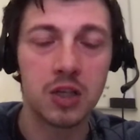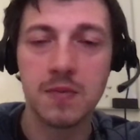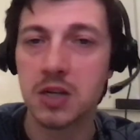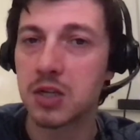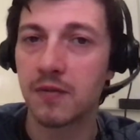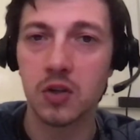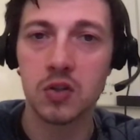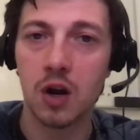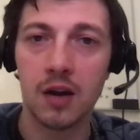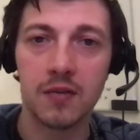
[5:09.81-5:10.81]
especially if you're
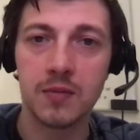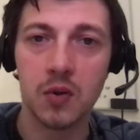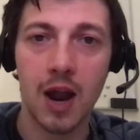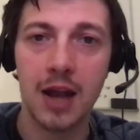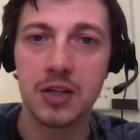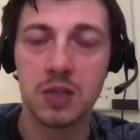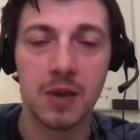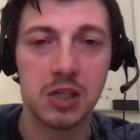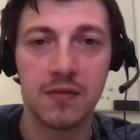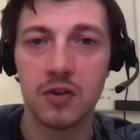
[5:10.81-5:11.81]
starting from scratch,
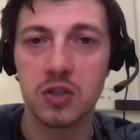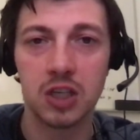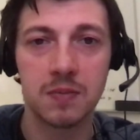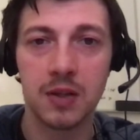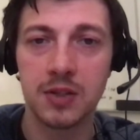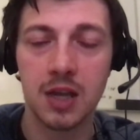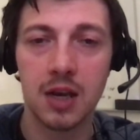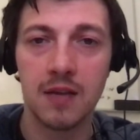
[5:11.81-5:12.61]
especially if you're 6 months in,